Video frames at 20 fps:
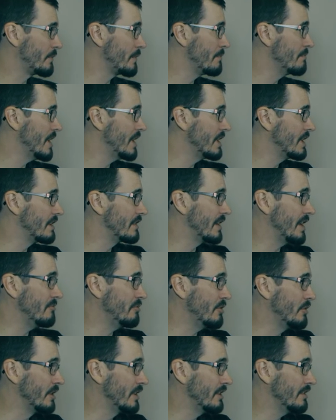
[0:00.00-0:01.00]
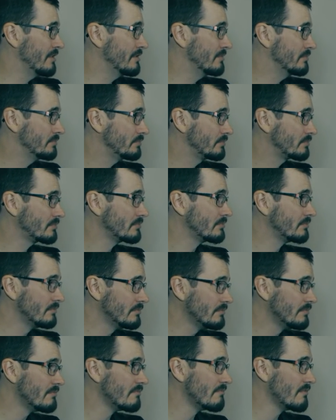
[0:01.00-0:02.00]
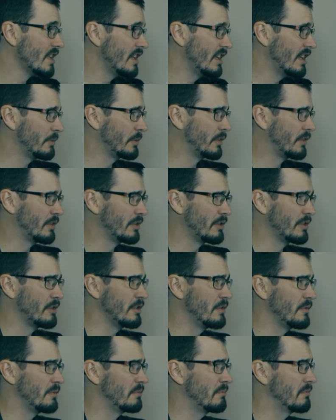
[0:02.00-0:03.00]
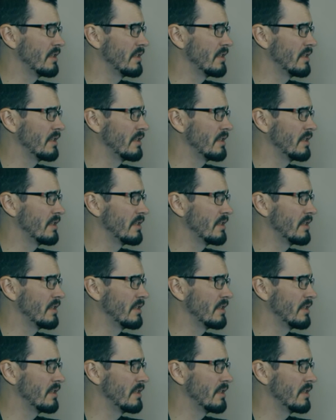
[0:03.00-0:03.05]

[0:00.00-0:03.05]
for money at that point. That was sort of,